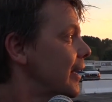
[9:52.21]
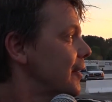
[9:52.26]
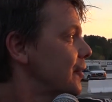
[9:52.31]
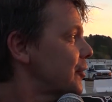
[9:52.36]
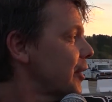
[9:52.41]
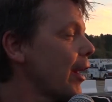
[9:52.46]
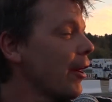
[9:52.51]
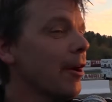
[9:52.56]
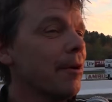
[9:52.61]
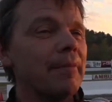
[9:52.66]

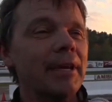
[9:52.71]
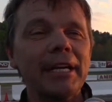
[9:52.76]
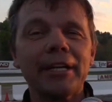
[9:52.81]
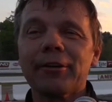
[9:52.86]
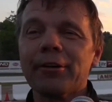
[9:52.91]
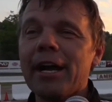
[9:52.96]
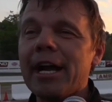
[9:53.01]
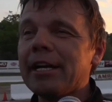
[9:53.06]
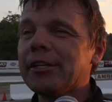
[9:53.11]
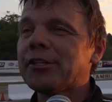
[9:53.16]
Jeremy,
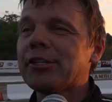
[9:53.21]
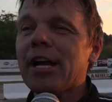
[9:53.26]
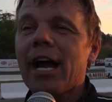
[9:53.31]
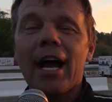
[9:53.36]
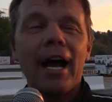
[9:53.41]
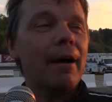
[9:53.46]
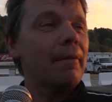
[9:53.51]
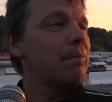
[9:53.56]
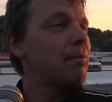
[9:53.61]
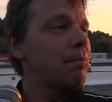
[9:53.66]
great
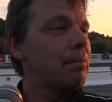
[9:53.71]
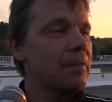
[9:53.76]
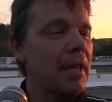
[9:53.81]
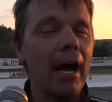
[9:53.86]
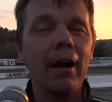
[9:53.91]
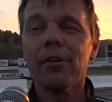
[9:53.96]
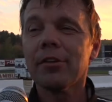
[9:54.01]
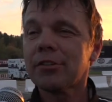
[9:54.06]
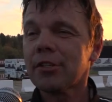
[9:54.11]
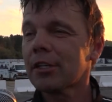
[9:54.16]
job.
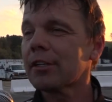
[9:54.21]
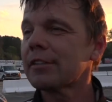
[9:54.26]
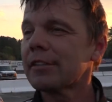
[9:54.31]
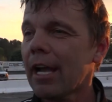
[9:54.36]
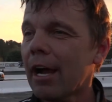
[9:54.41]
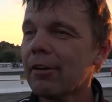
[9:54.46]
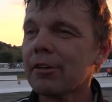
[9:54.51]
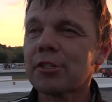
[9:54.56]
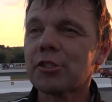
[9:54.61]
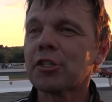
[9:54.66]
That was a
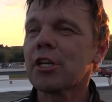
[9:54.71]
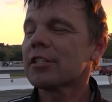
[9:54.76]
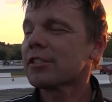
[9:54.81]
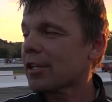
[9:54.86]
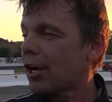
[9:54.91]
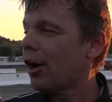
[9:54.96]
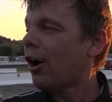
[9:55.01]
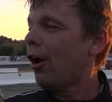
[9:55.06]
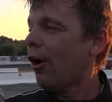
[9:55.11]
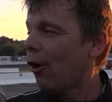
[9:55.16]
that was just a,
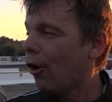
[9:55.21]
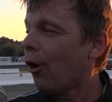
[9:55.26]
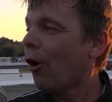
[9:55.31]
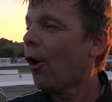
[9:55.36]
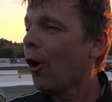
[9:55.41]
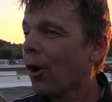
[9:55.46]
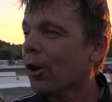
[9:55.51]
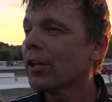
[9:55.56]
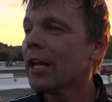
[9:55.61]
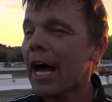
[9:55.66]
a
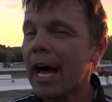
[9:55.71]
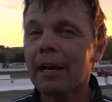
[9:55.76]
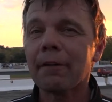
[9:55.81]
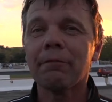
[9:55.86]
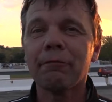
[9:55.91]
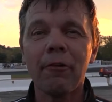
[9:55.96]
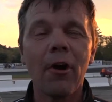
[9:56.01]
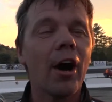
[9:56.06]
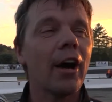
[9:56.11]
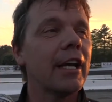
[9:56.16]
whole lot of
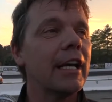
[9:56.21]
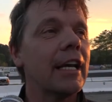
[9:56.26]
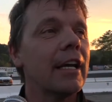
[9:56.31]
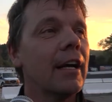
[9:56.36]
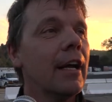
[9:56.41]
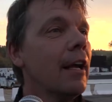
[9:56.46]
fun.